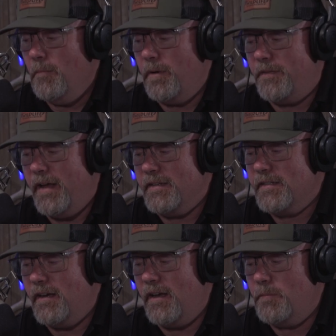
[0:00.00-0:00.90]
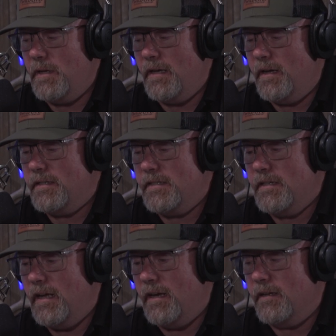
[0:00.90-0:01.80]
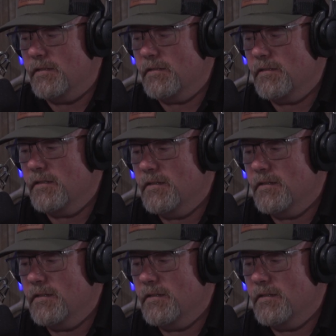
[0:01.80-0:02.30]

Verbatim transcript: But that's got to be 1980s.